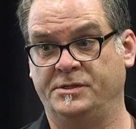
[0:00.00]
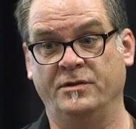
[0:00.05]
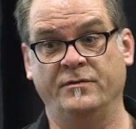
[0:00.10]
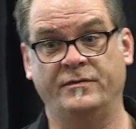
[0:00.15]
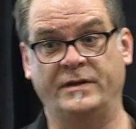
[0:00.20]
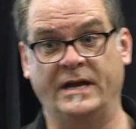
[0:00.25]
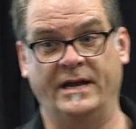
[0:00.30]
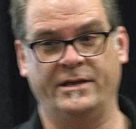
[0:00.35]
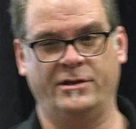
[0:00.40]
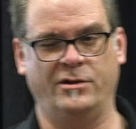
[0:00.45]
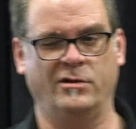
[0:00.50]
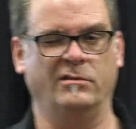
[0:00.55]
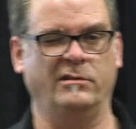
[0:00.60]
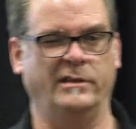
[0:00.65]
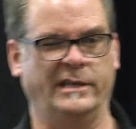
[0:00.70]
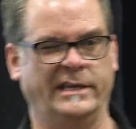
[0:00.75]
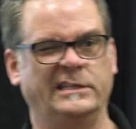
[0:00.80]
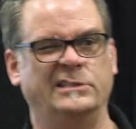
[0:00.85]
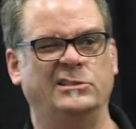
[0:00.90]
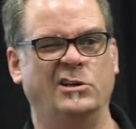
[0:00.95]
You've got your
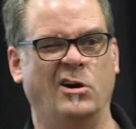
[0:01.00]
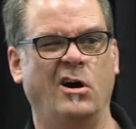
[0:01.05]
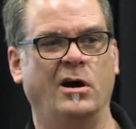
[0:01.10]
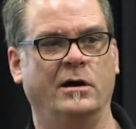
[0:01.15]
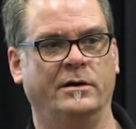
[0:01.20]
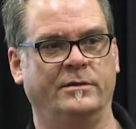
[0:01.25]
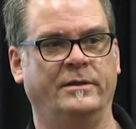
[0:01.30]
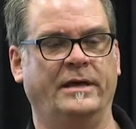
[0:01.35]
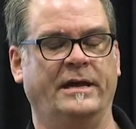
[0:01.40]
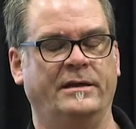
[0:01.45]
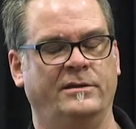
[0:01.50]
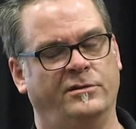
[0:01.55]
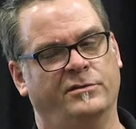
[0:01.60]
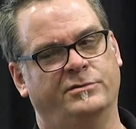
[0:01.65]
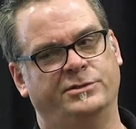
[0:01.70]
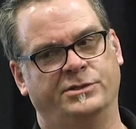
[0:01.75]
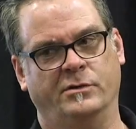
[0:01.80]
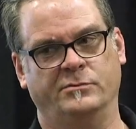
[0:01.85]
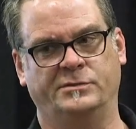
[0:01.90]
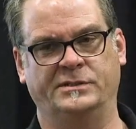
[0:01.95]
lead dog that you
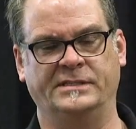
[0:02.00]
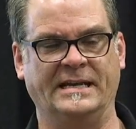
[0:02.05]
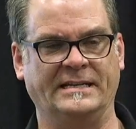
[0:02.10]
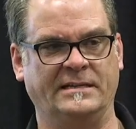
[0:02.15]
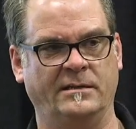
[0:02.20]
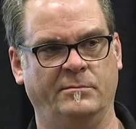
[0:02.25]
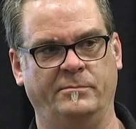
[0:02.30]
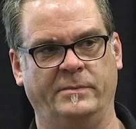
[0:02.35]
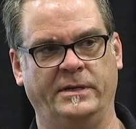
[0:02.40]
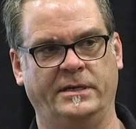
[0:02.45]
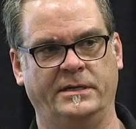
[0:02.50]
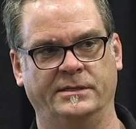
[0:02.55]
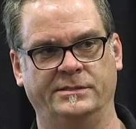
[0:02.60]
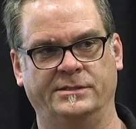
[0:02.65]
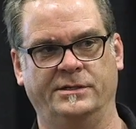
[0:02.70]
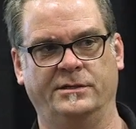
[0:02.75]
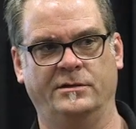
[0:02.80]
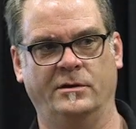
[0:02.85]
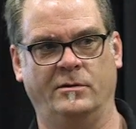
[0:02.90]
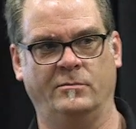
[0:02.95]
show second because
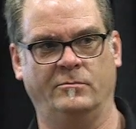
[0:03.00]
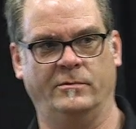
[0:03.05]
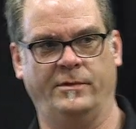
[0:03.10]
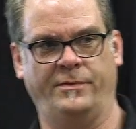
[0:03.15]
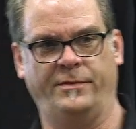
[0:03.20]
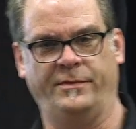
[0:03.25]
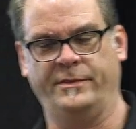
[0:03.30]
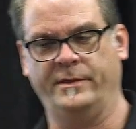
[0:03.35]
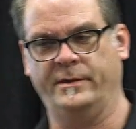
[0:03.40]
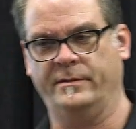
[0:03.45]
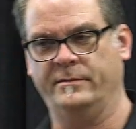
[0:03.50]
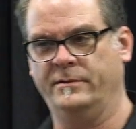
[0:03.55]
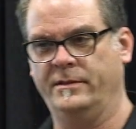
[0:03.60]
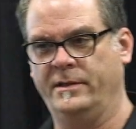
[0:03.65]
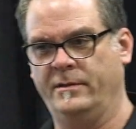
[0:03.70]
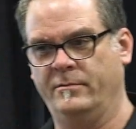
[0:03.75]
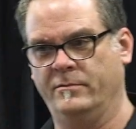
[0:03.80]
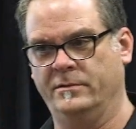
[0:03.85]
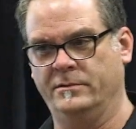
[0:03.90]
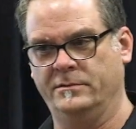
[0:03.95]
you don't want
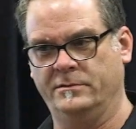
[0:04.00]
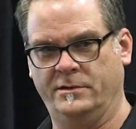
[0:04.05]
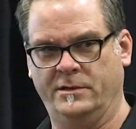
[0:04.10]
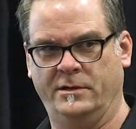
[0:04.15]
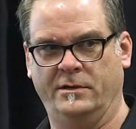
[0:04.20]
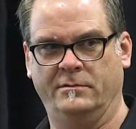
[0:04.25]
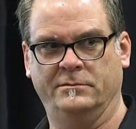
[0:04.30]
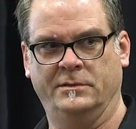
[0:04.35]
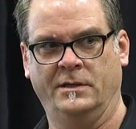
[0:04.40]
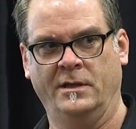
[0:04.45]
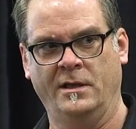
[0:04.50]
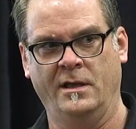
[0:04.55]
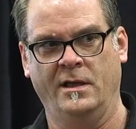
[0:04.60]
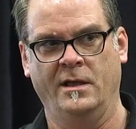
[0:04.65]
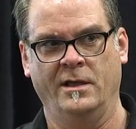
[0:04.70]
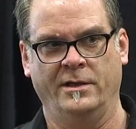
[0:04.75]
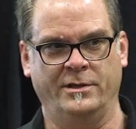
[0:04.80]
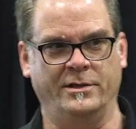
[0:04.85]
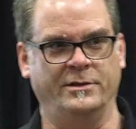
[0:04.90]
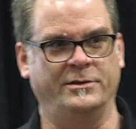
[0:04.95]
them,
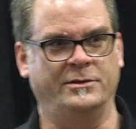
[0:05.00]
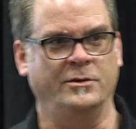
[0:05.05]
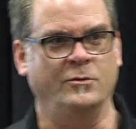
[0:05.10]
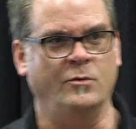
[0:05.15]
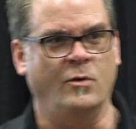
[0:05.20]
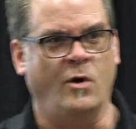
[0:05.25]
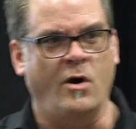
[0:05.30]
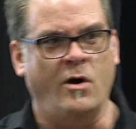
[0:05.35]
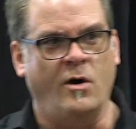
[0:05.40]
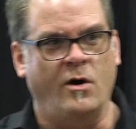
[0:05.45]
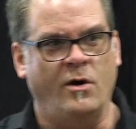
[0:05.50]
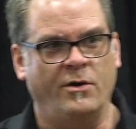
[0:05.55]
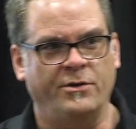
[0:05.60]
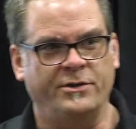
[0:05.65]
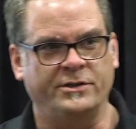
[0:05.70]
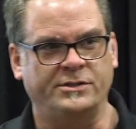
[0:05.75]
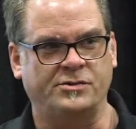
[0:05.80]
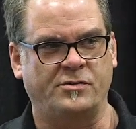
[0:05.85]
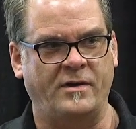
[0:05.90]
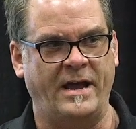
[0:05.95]
you do all
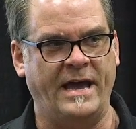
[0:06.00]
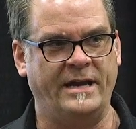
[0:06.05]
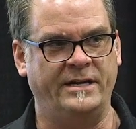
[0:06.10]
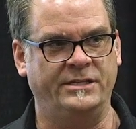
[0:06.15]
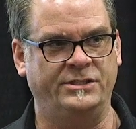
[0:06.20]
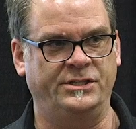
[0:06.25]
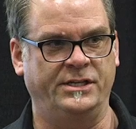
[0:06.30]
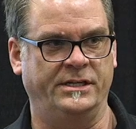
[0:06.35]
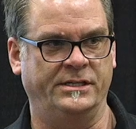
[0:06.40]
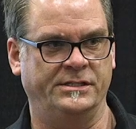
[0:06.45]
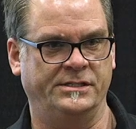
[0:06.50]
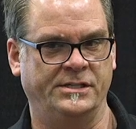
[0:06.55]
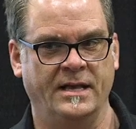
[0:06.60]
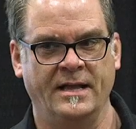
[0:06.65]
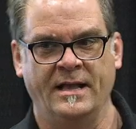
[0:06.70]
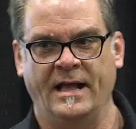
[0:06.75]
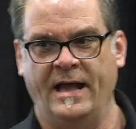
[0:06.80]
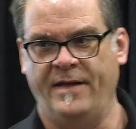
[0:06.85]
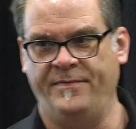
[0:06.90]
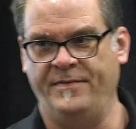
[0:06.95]
the strategies,
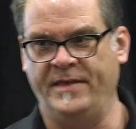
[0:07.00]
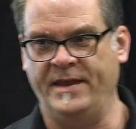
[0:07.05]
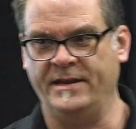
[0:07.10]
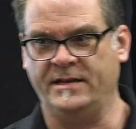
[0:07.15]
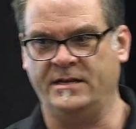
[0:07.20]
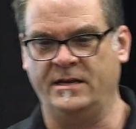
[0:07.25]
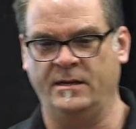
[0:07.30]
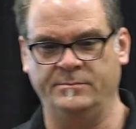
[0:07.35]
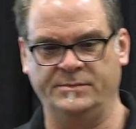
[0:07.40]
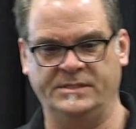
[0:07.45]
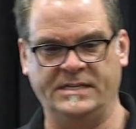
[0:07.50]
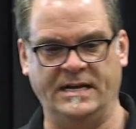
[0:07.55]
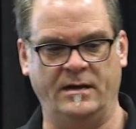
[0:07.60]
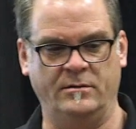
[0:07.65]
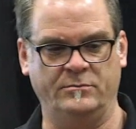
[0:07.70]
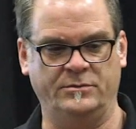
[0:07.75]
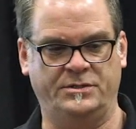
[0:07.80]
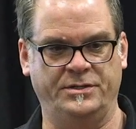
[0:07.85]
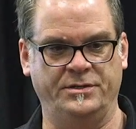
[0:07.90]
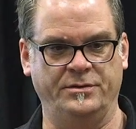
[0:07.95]
and then it comes
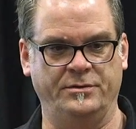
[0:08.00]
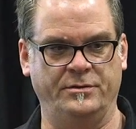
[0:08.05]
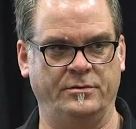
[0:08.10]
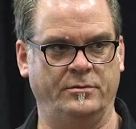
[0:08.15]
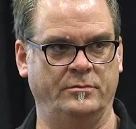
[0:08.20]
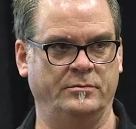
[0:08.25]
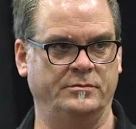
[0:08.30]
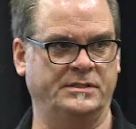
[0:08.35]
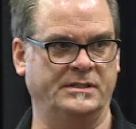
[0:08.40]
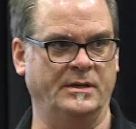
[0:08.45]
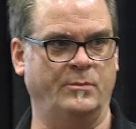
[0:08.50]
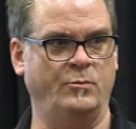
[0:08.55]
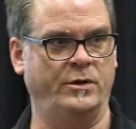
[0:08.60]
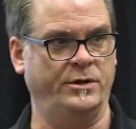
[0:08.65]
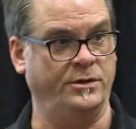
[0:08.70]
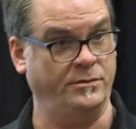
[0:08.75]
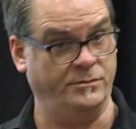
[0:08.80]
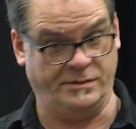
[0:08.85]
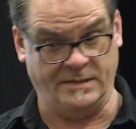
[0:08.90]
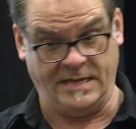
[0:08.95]
down to
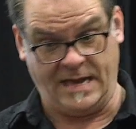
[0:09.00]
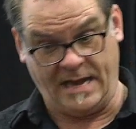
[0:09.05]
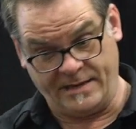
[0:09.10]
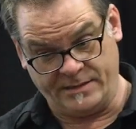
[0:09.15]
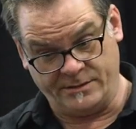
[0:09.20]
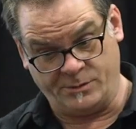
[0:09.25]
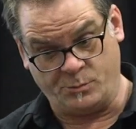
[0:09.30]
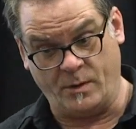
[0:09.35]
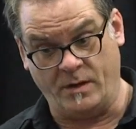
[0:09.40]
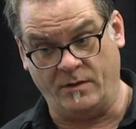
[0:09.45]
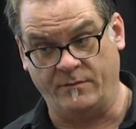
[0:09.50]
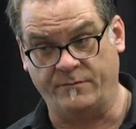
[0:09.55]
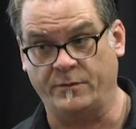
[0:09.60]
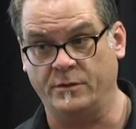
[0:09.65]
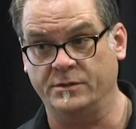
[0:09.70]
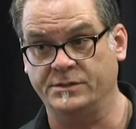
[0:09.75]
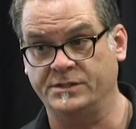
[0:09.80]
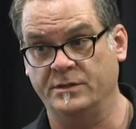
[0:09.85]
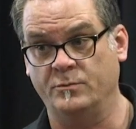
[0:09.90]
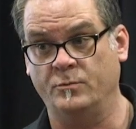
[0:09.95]
someone who's not as well
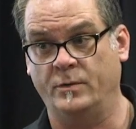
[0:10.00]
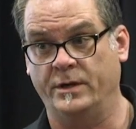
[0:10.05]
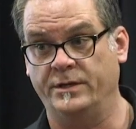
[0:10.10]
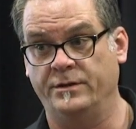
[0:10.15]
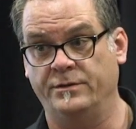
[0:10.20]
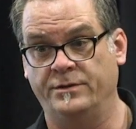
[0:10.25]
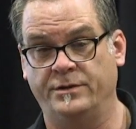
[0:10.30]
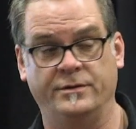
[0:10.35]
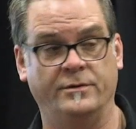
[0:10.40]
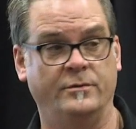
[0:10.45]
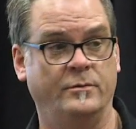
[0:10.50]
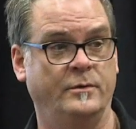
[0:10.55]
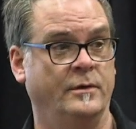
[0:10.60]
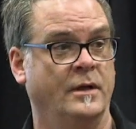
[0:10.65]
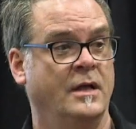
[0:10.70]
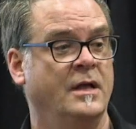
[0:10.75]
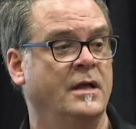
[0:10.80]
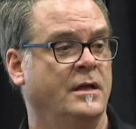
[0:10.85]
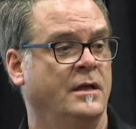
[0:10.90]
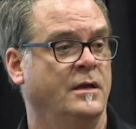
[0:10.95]
versed in what you do,
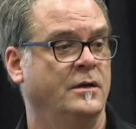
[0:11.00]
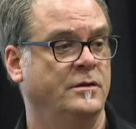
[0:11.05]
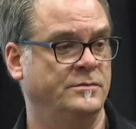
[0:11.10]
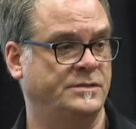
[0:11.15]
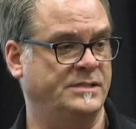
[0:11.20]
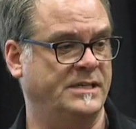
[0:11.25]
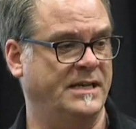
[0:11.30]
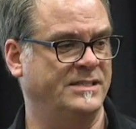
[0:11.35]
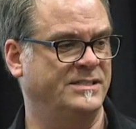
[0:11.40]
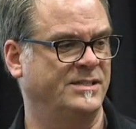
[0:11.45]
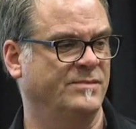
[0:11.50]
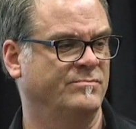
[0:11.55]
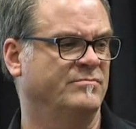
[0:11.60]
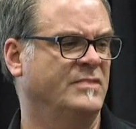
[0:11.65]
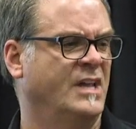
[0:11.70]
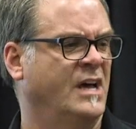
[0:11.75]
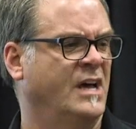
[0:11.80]
who says,